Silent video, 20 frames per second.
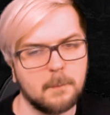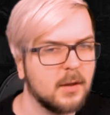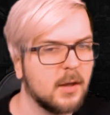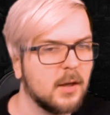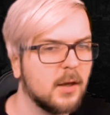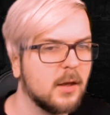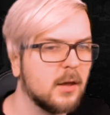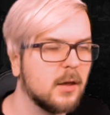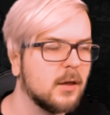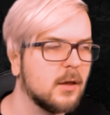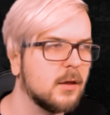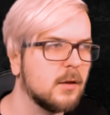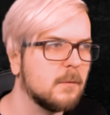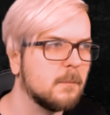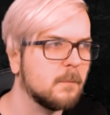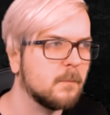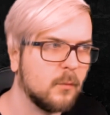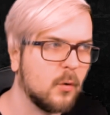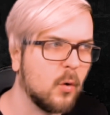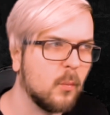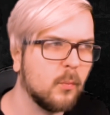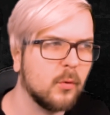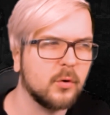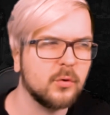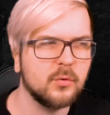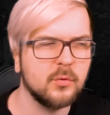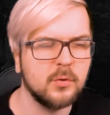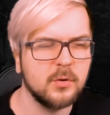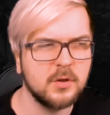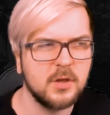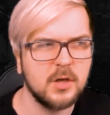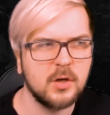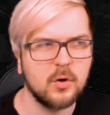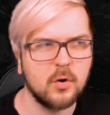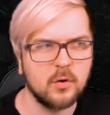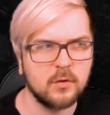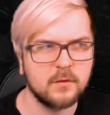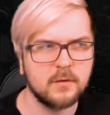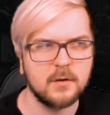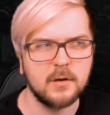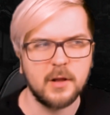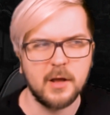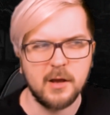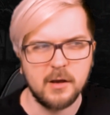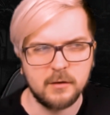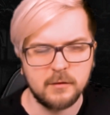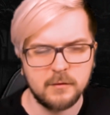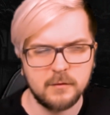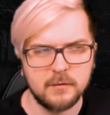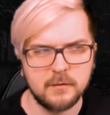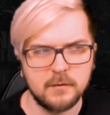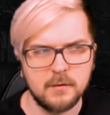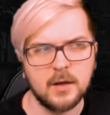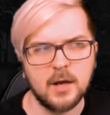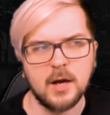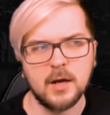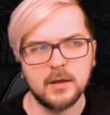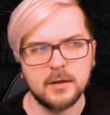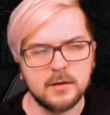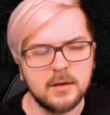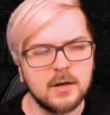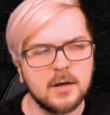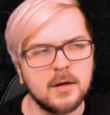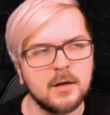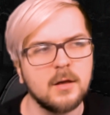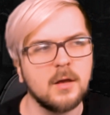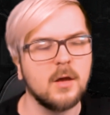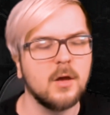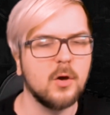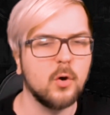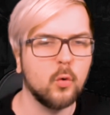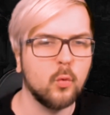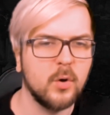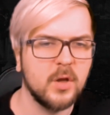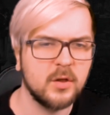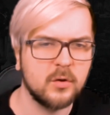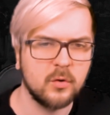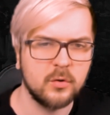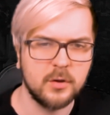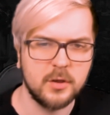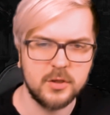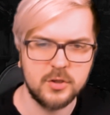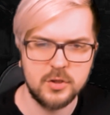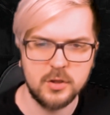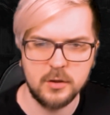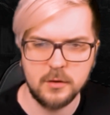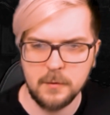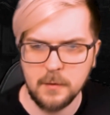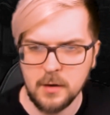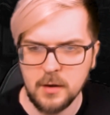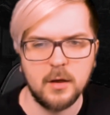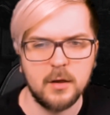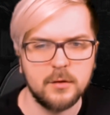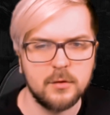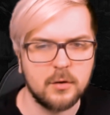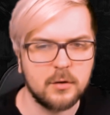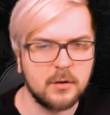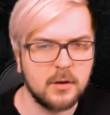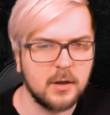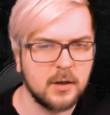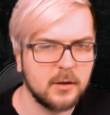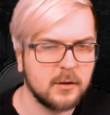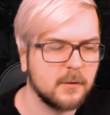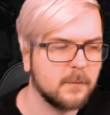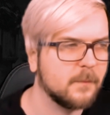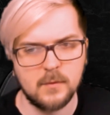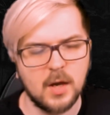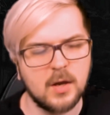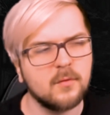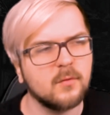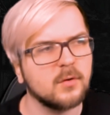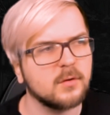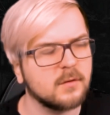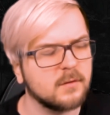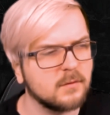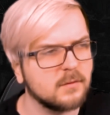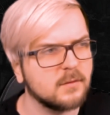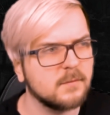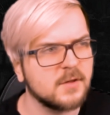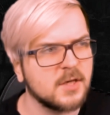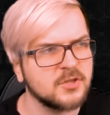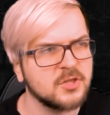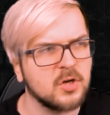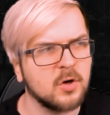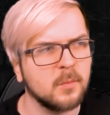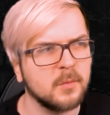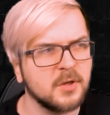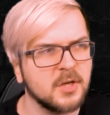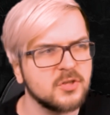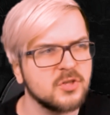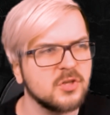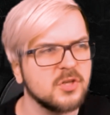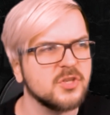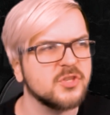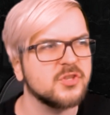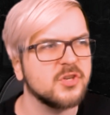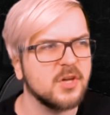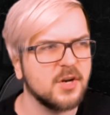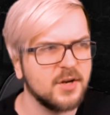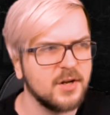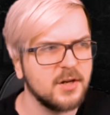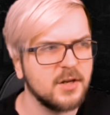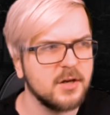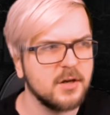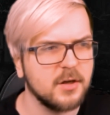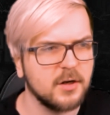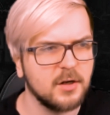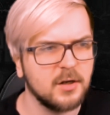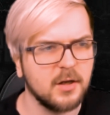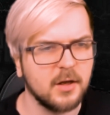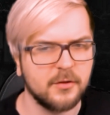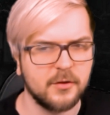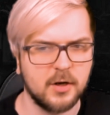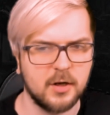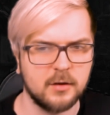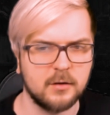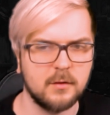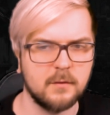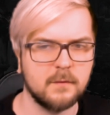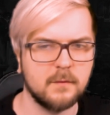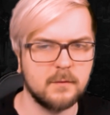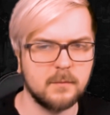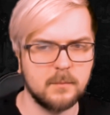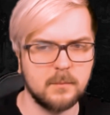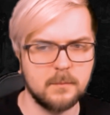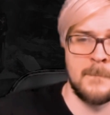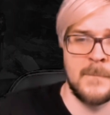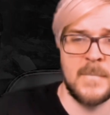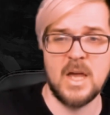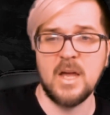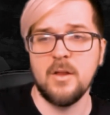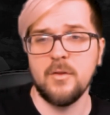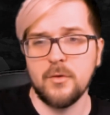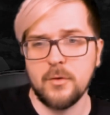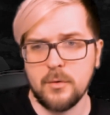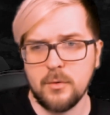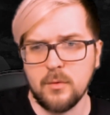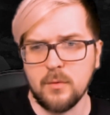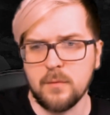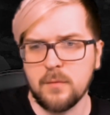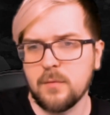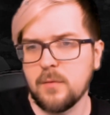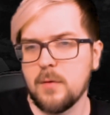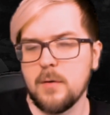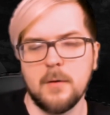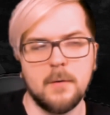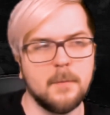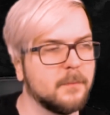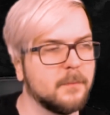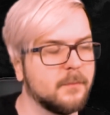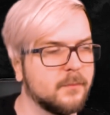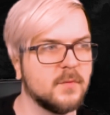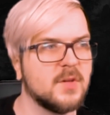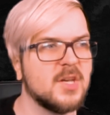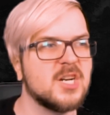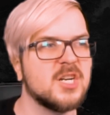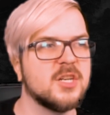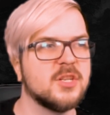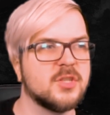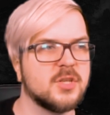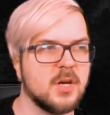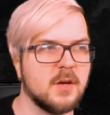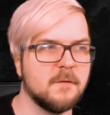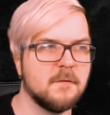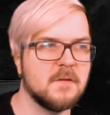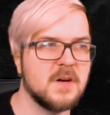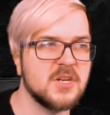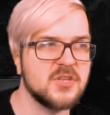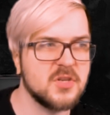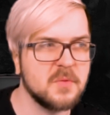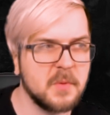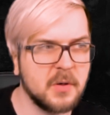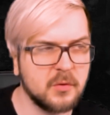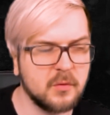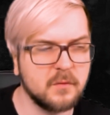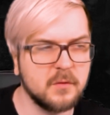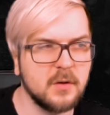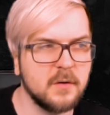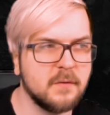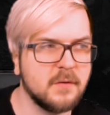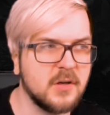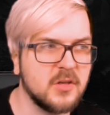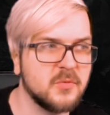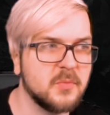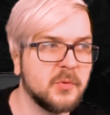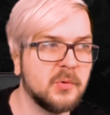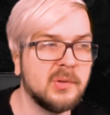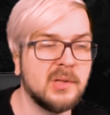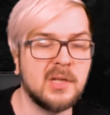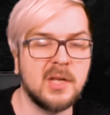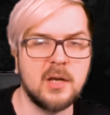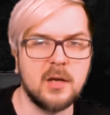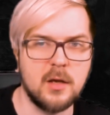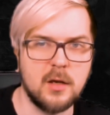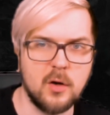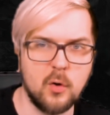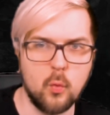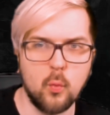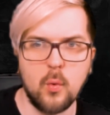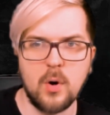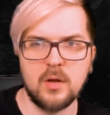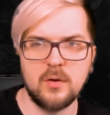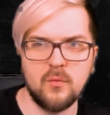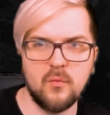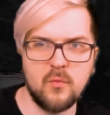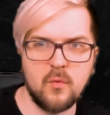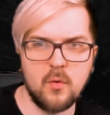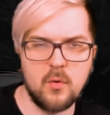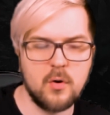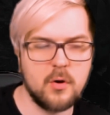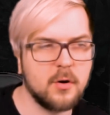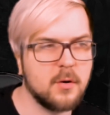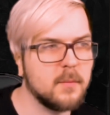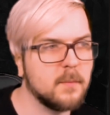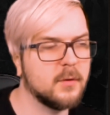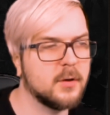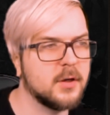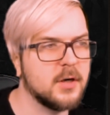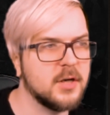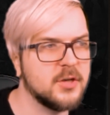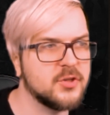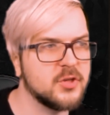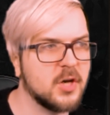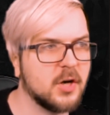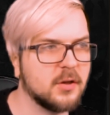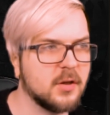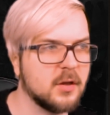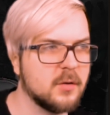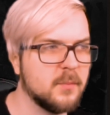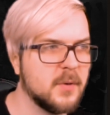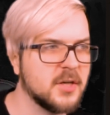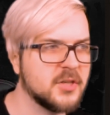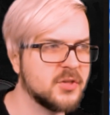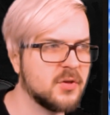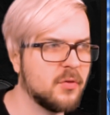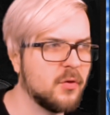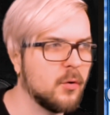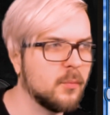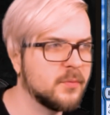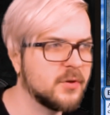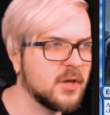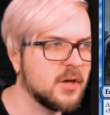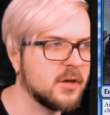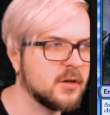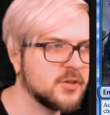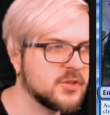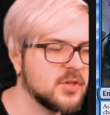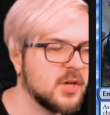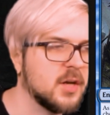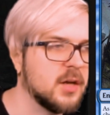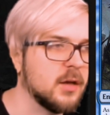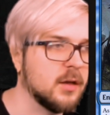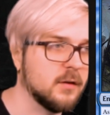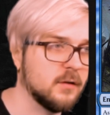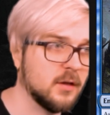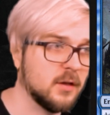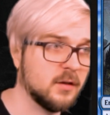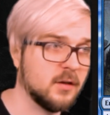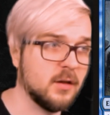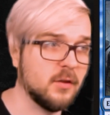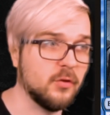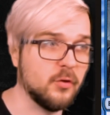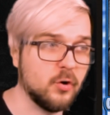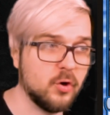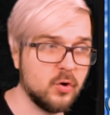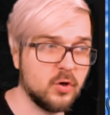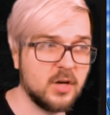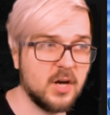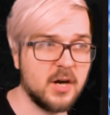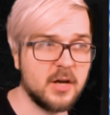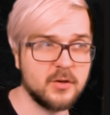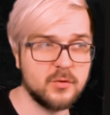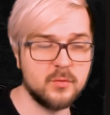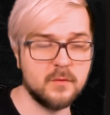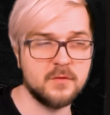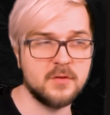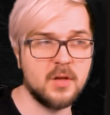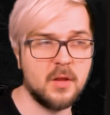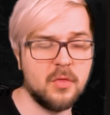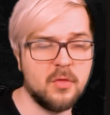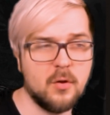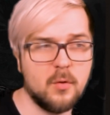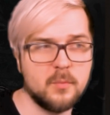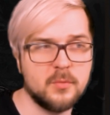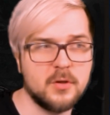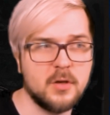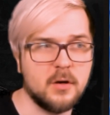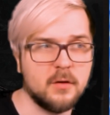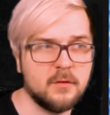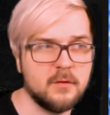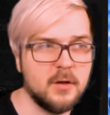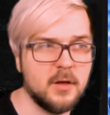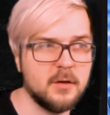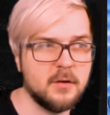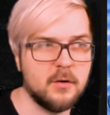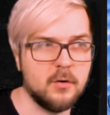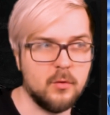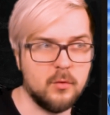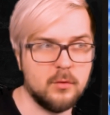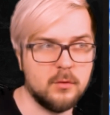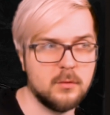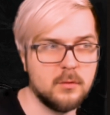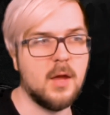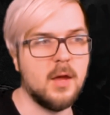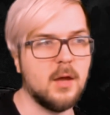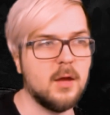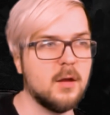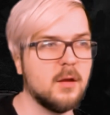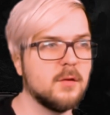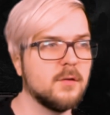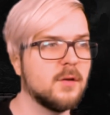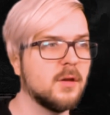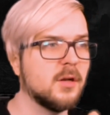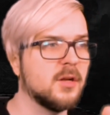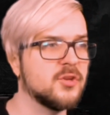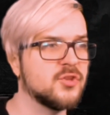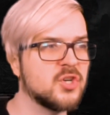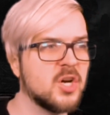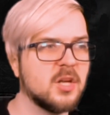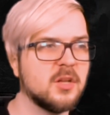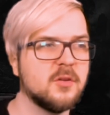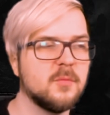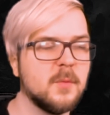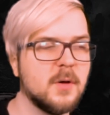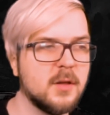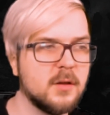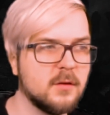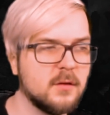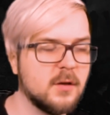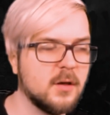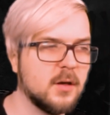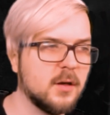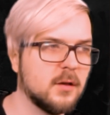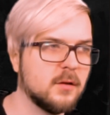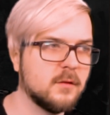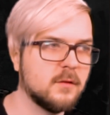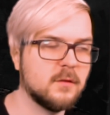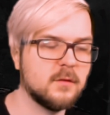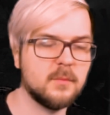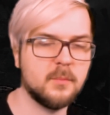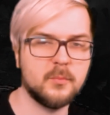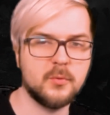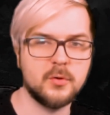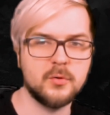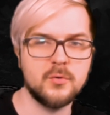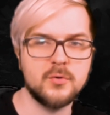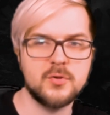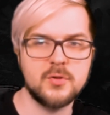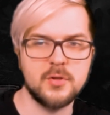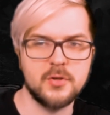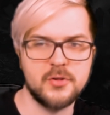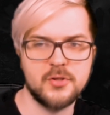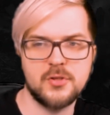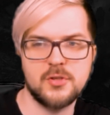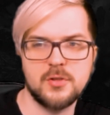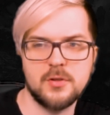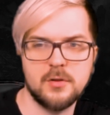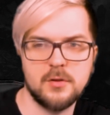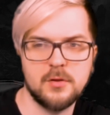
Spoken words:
a opportunity cost less kinda win condition in your deck, I thought such a combination is really attractive. In truth, there is a vast amount of difference between a 1/4 creature that makes top tiers and that can draw cards with said top tiers later on, and an enchantment that produces